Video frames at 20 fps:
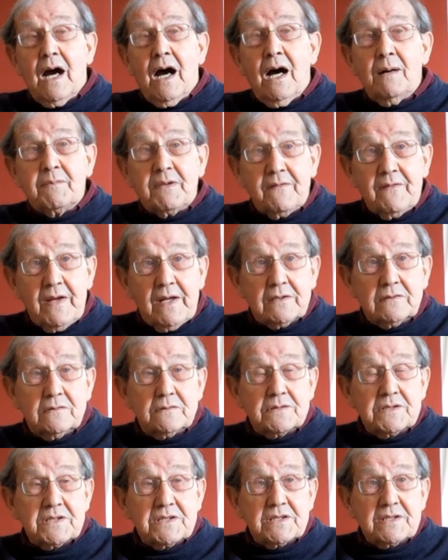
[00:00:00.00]
army
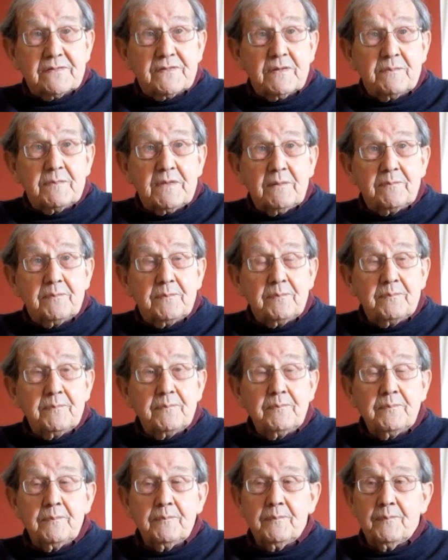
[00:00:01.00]
vehicles from the
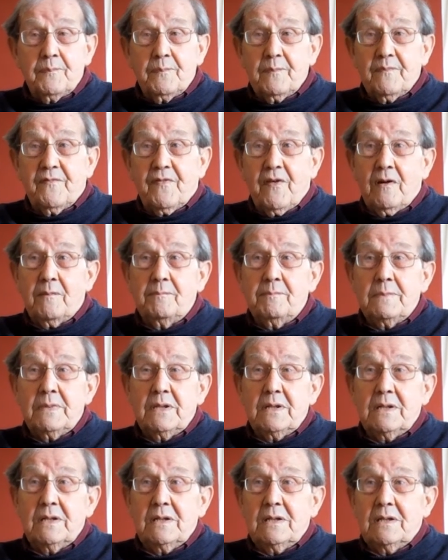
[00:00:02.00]

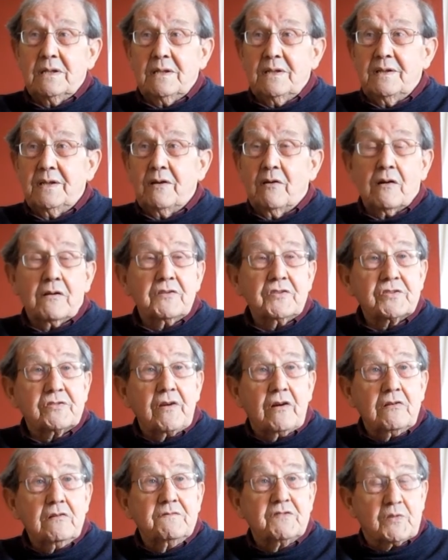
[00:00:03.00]
orange
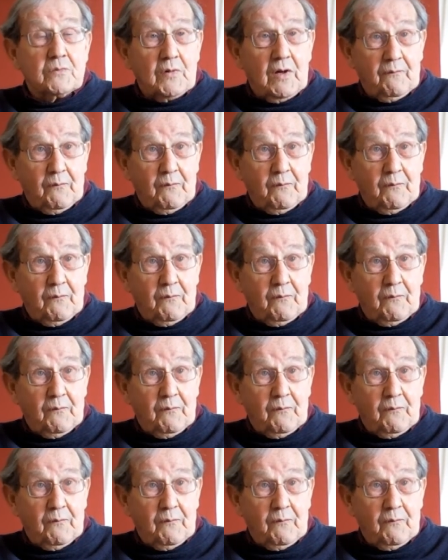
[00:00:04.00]
groves,